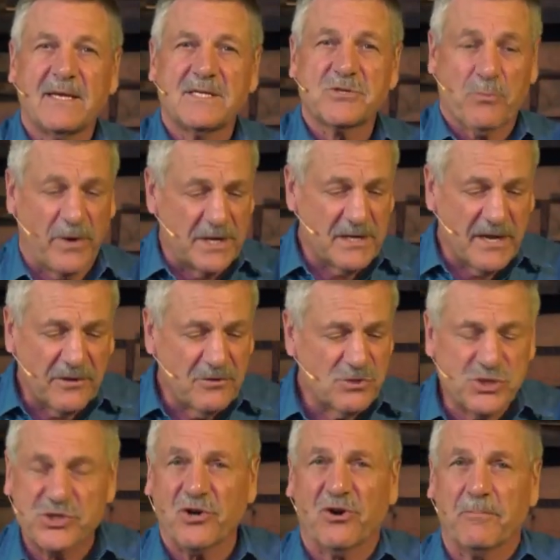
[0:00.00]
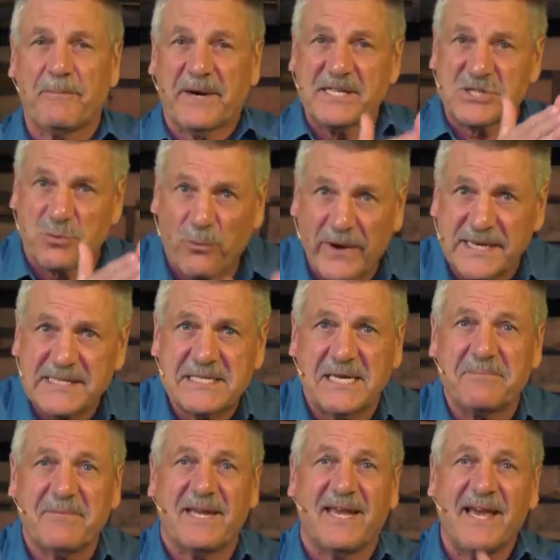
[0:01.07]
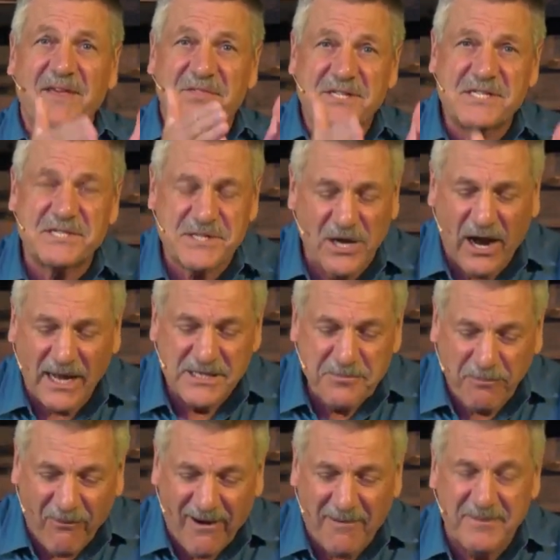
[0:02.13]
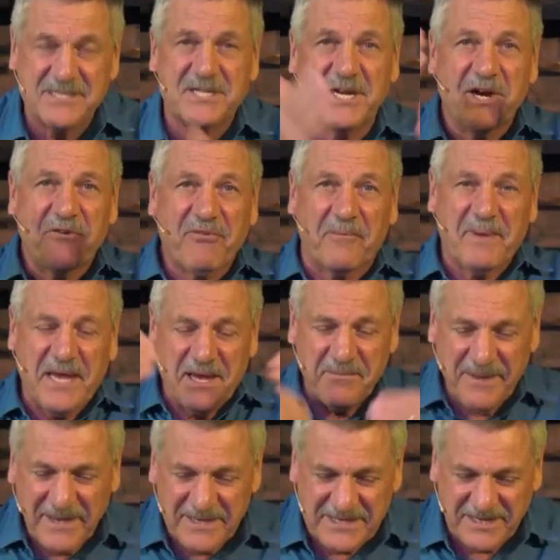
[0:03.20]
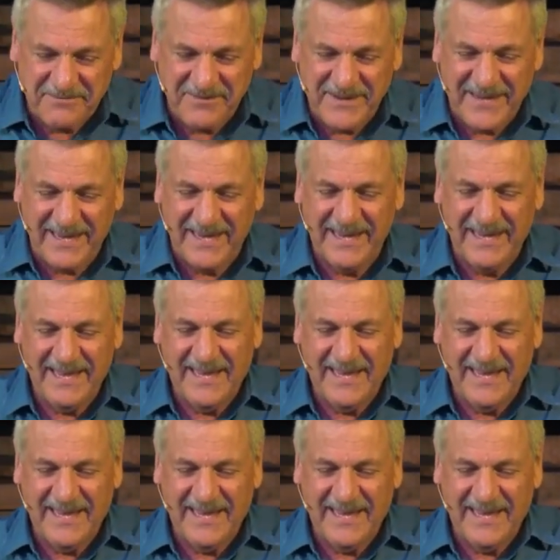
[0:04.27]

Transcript: It's written to others, sure, but it's written to me. This is God's promise from Him to me.